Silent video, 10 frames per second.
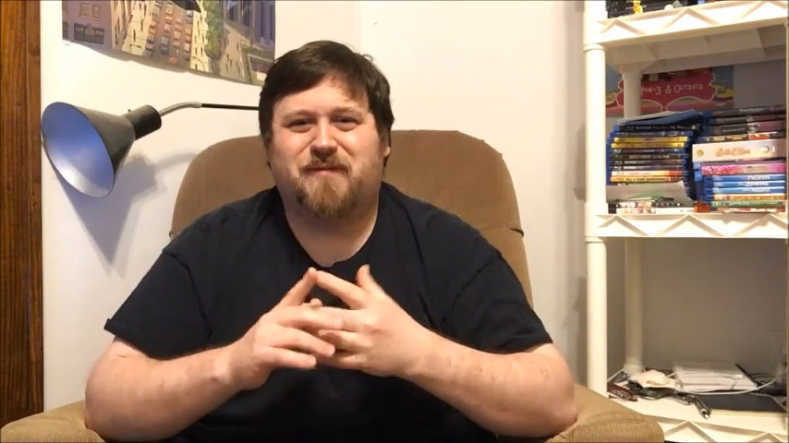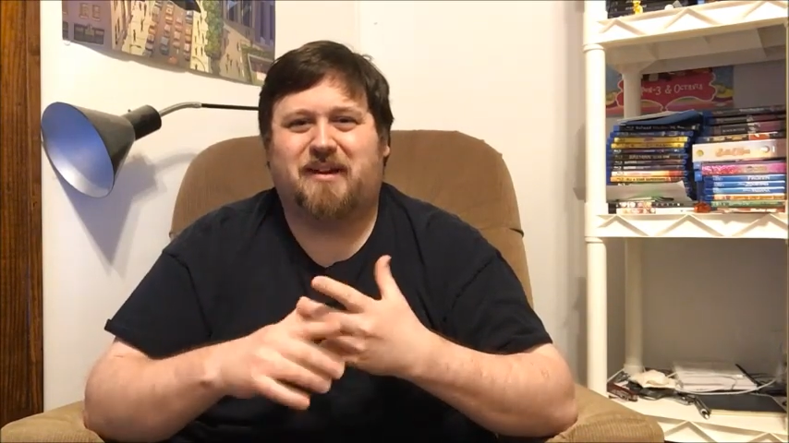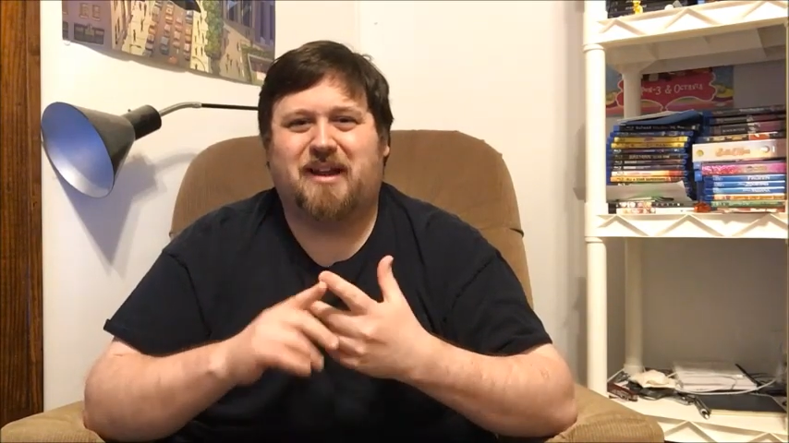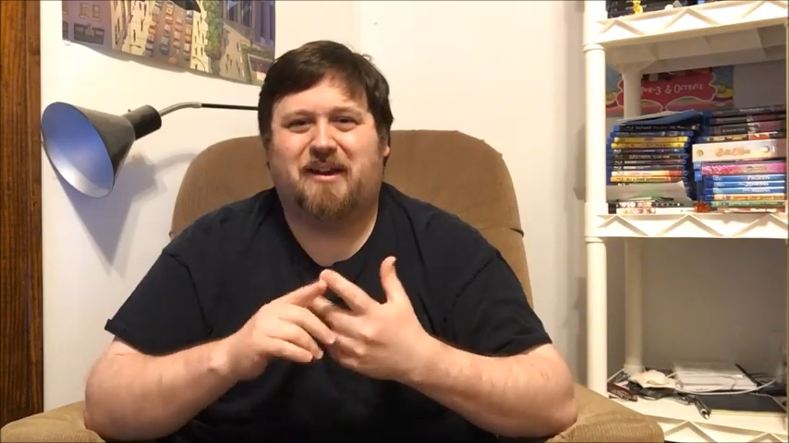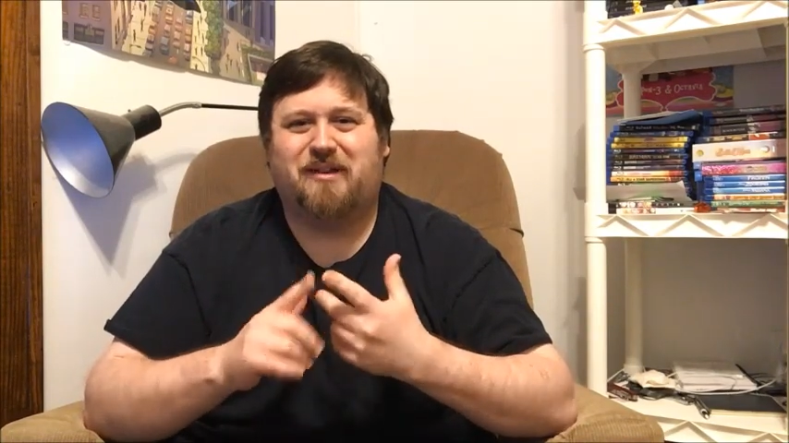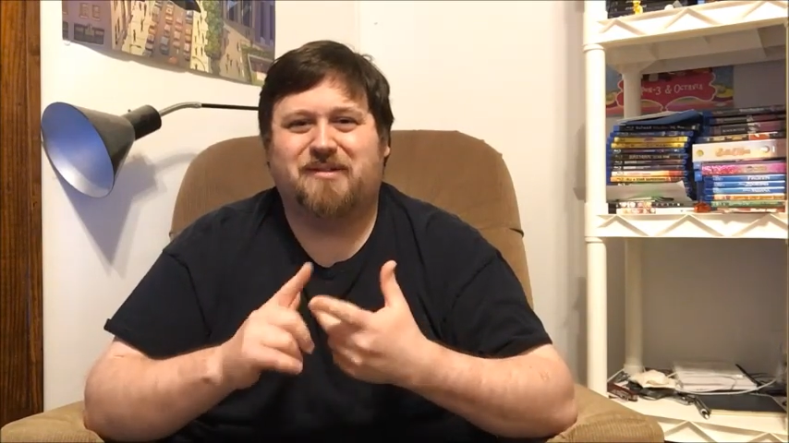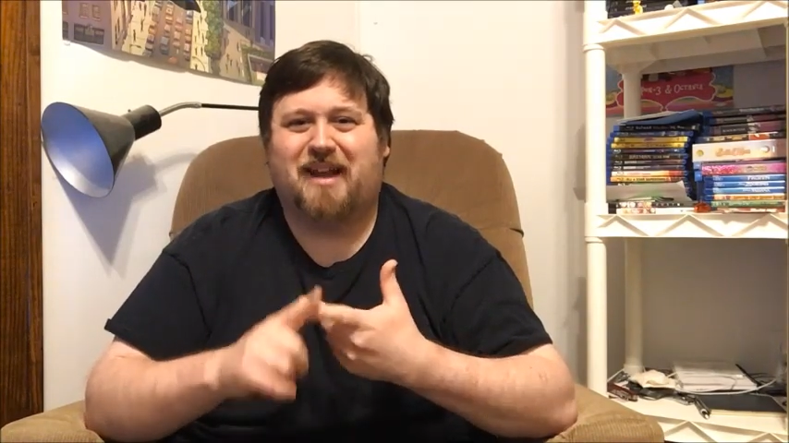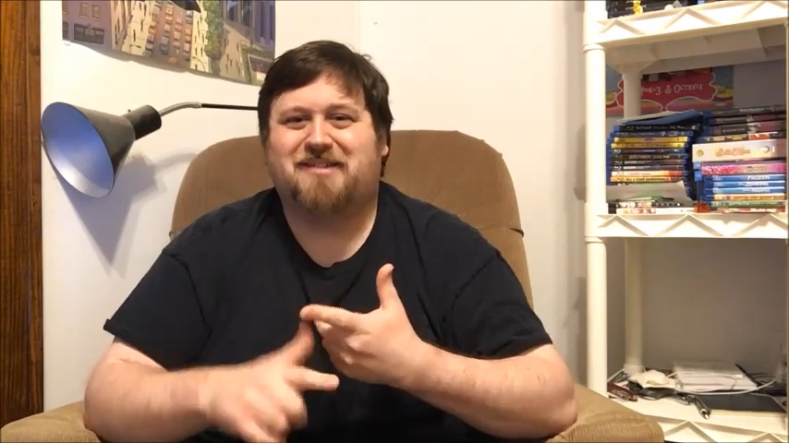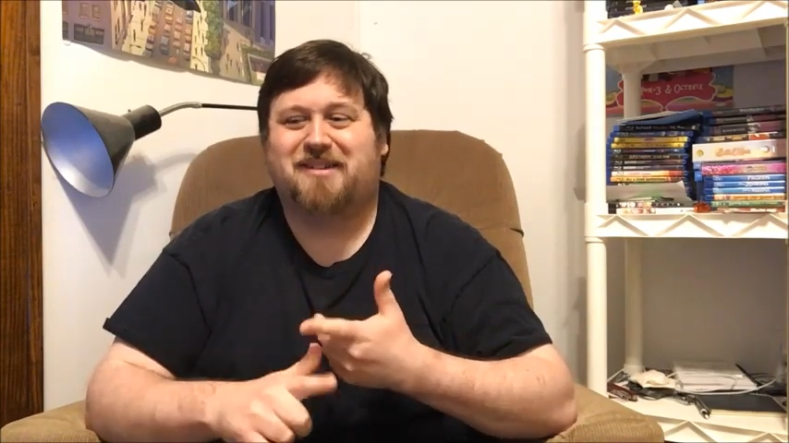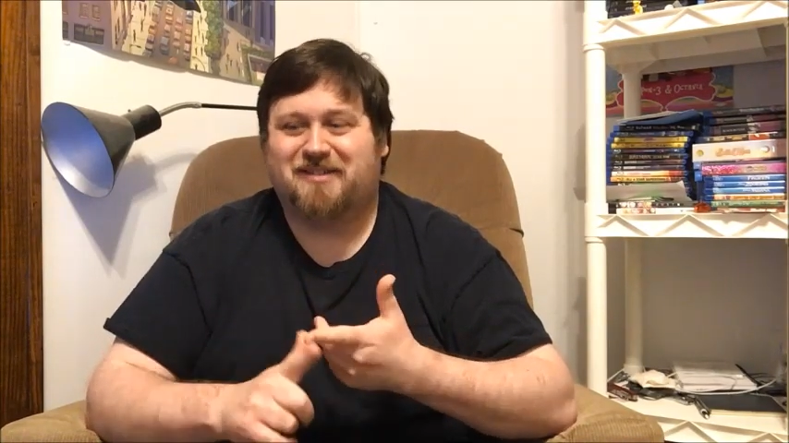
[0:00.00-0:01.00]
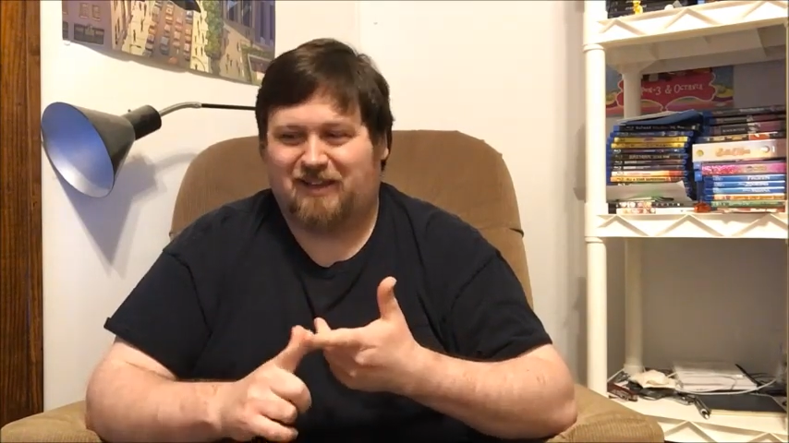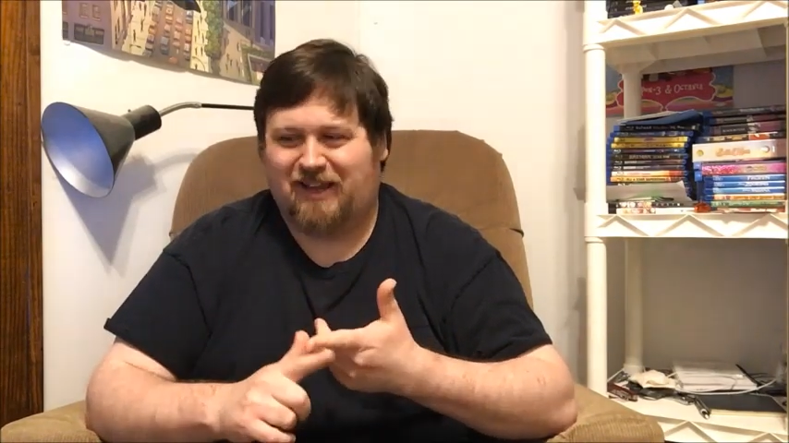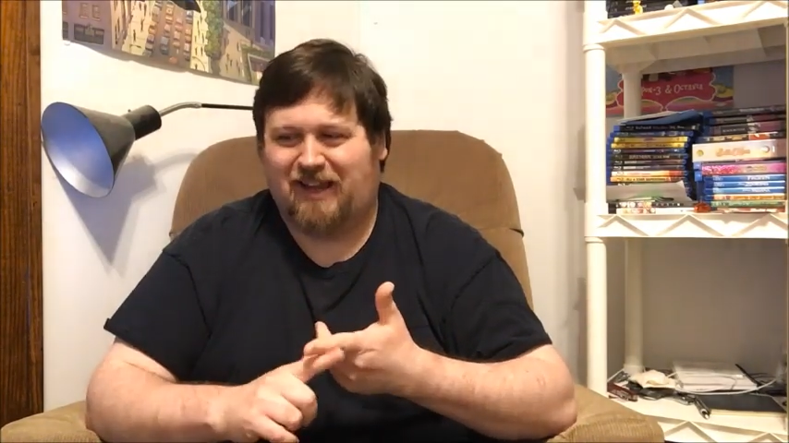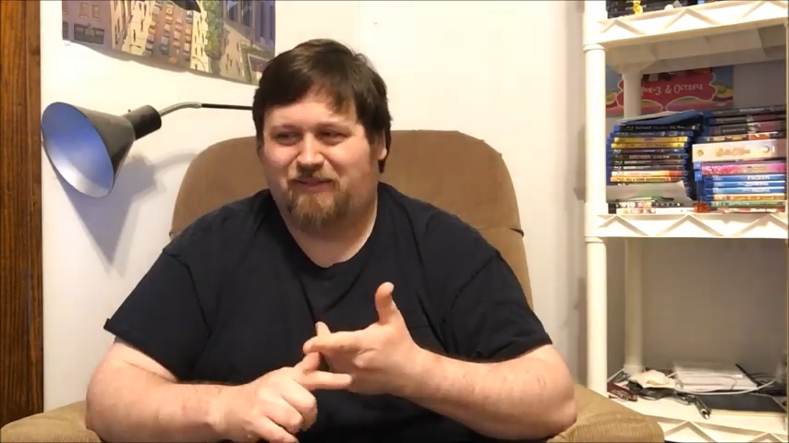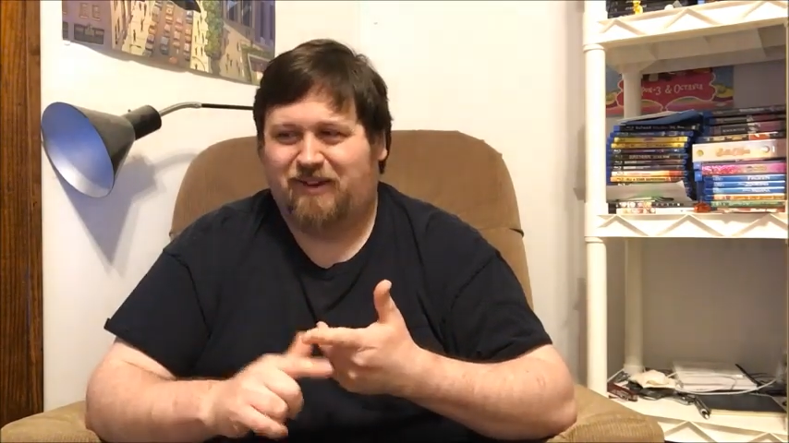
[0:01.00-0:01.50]
found out he was actually a
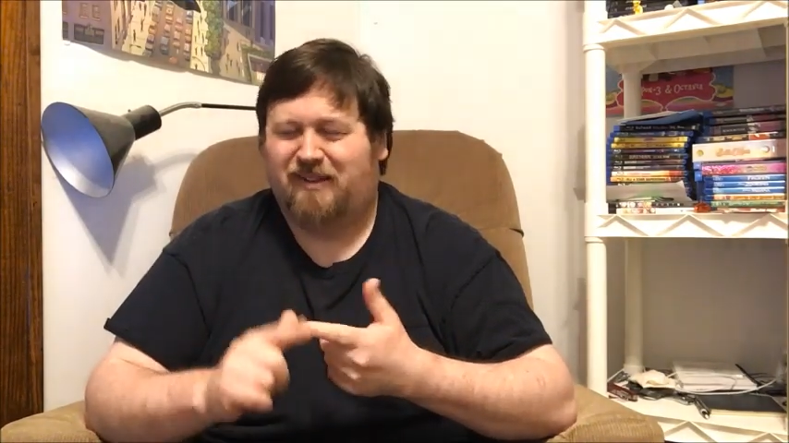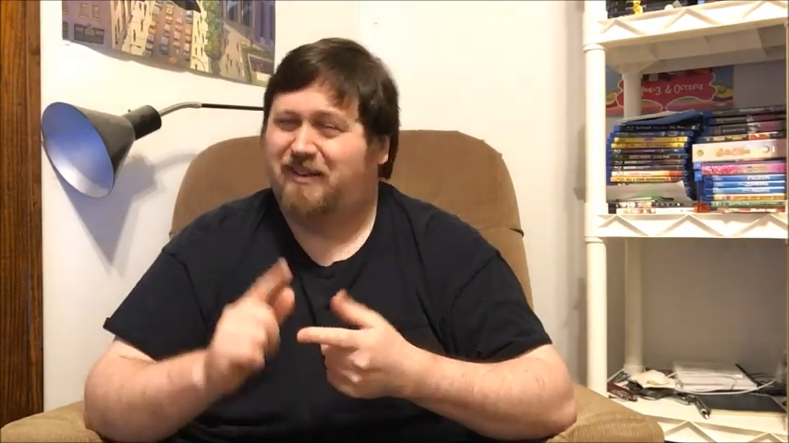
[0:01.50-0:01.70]
slave,